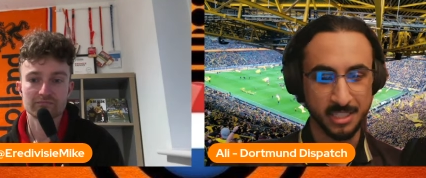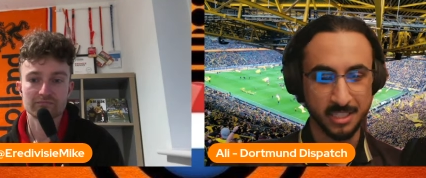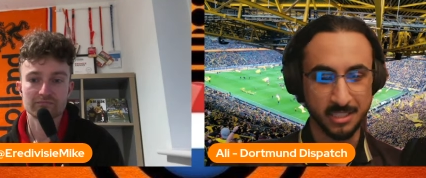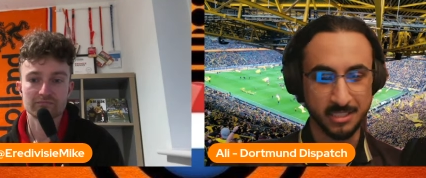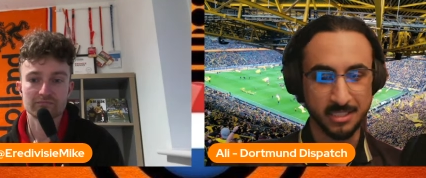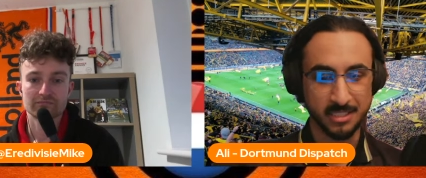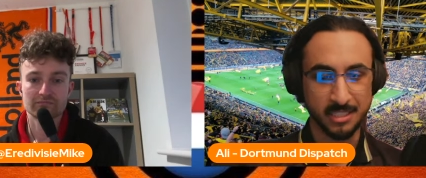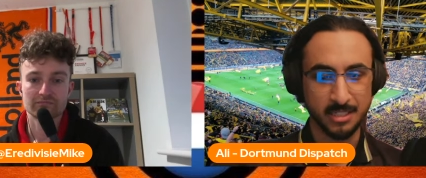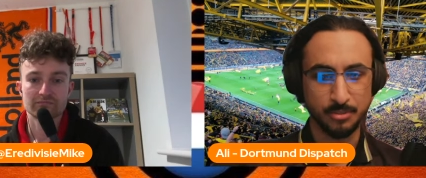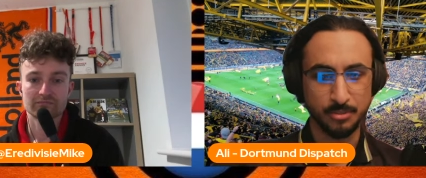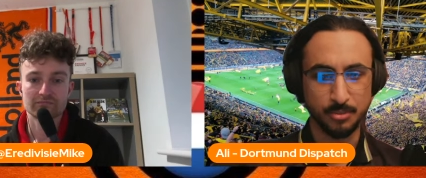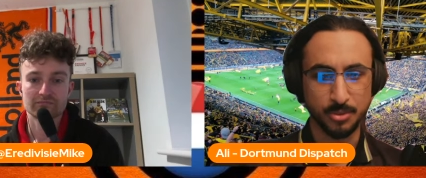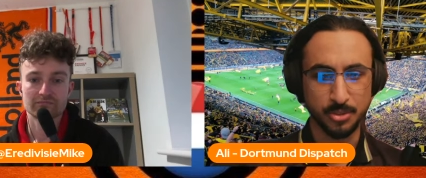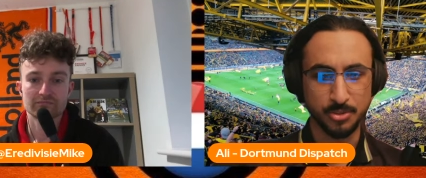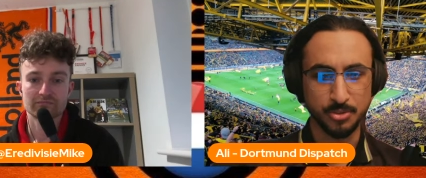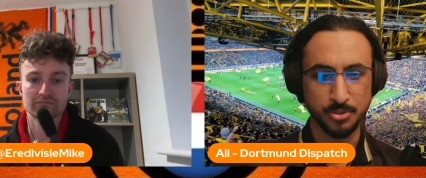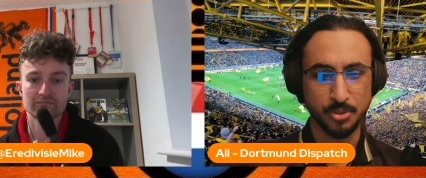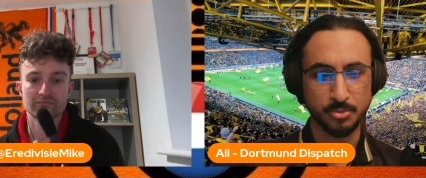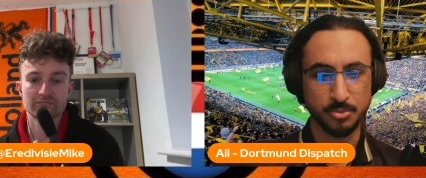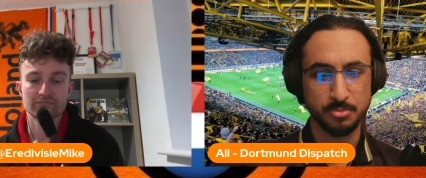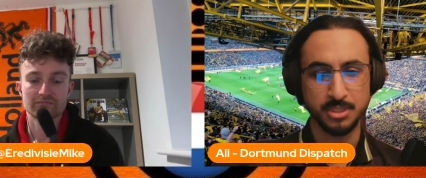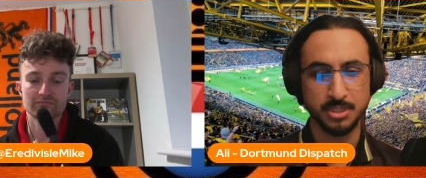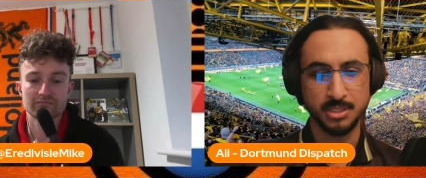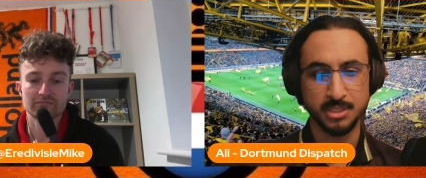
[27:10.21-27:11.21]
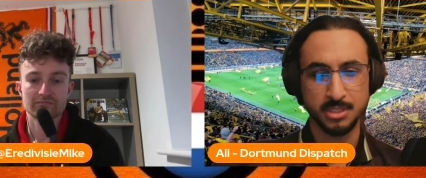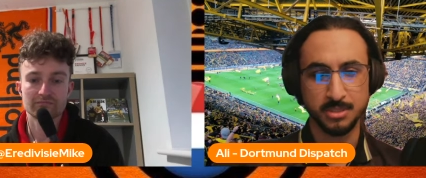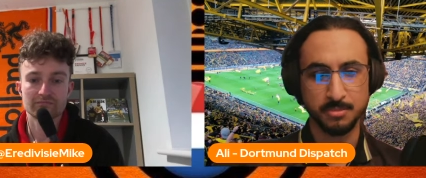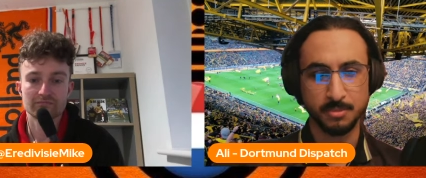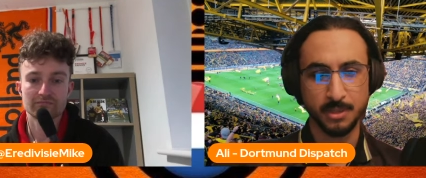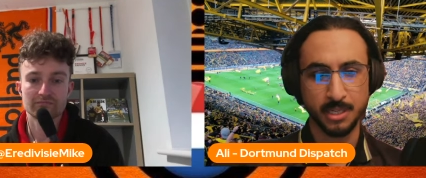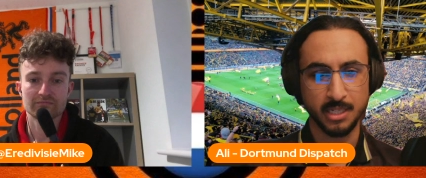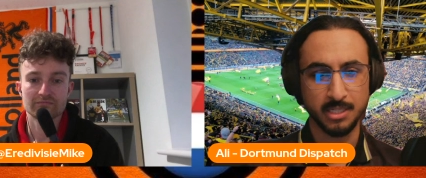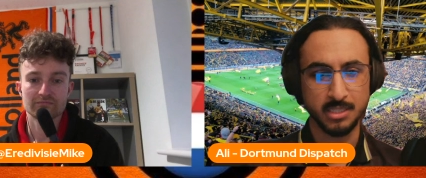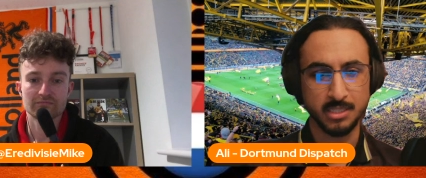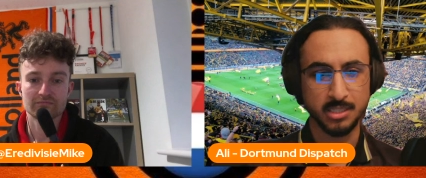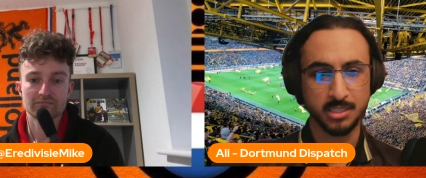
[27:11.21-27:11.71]
Speaker 1: We're Dortmund Dispatch
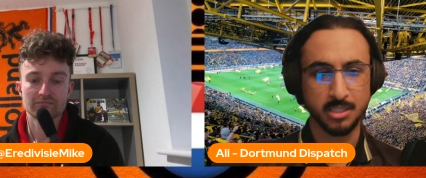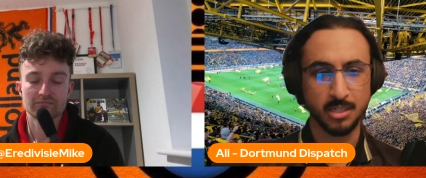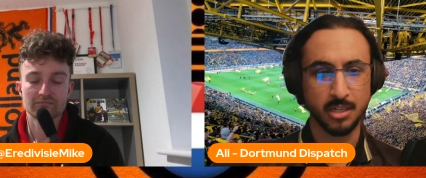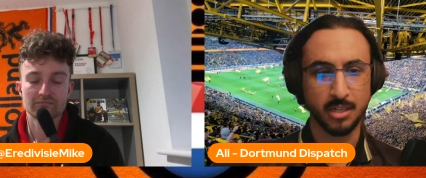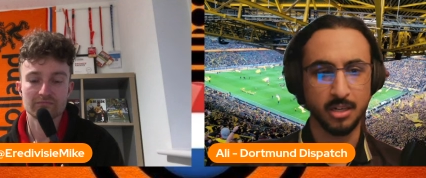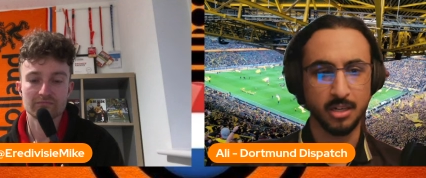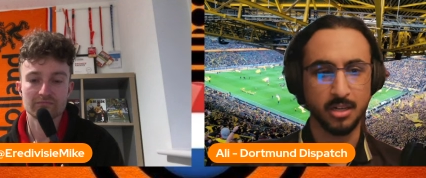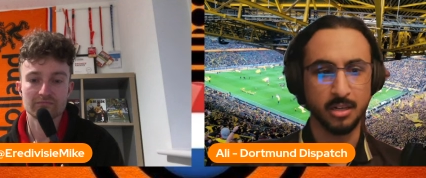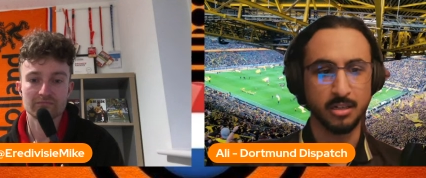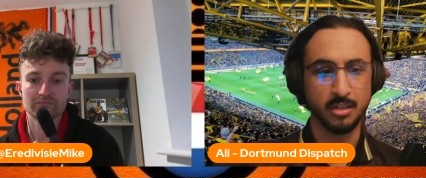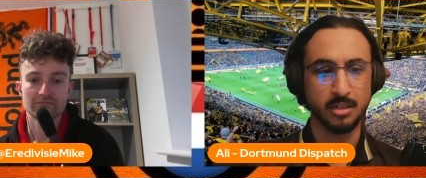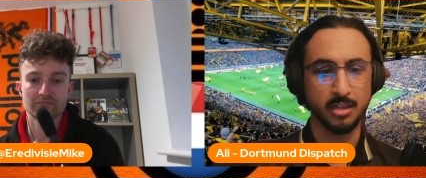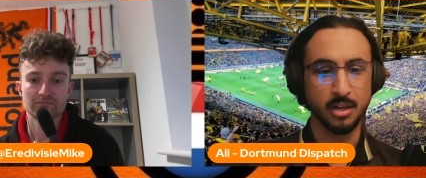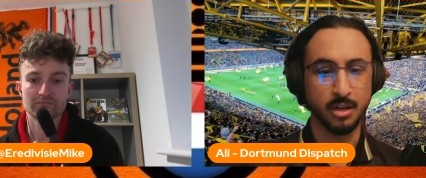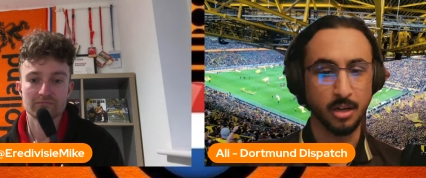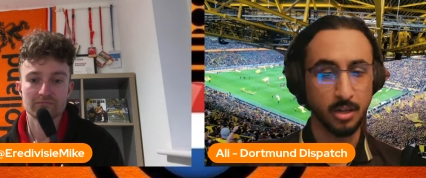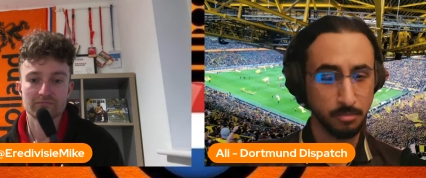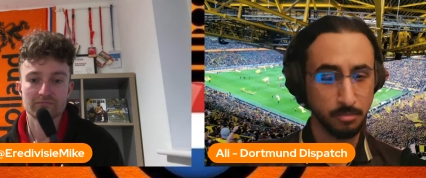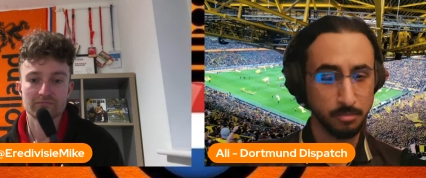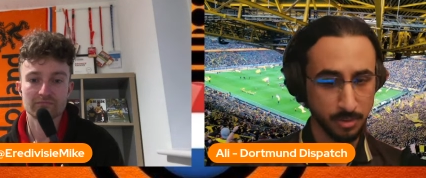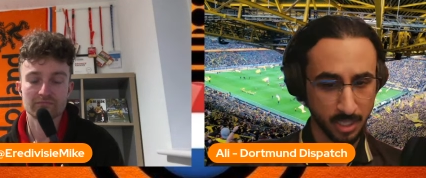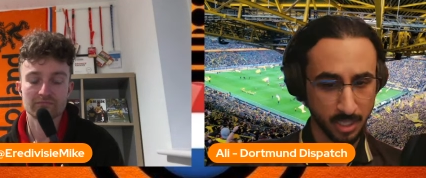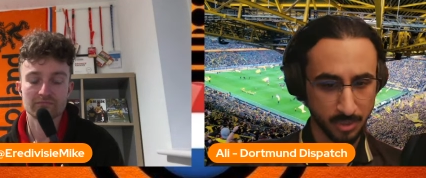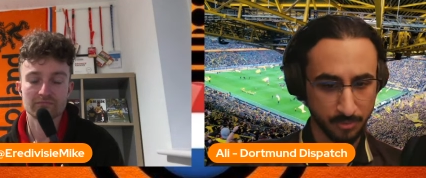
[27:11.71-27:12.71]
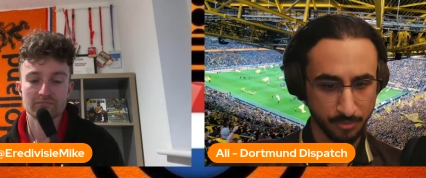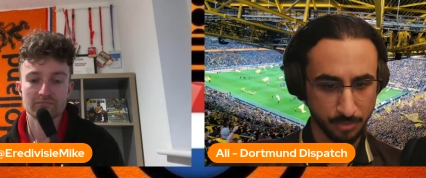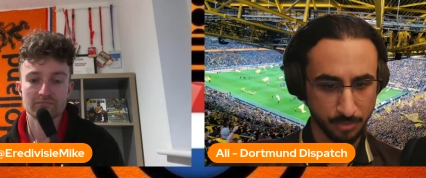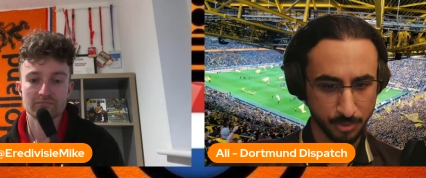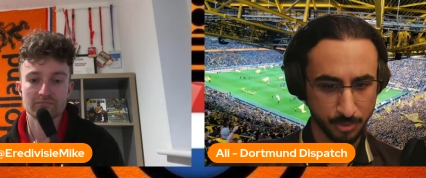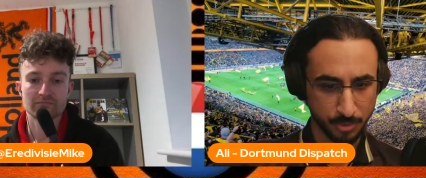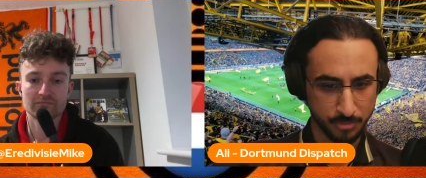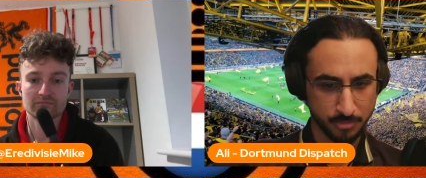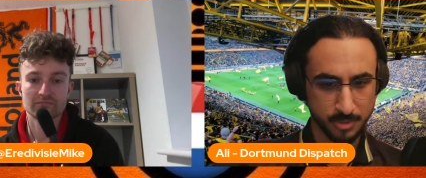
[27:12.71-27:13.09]
on all platforms,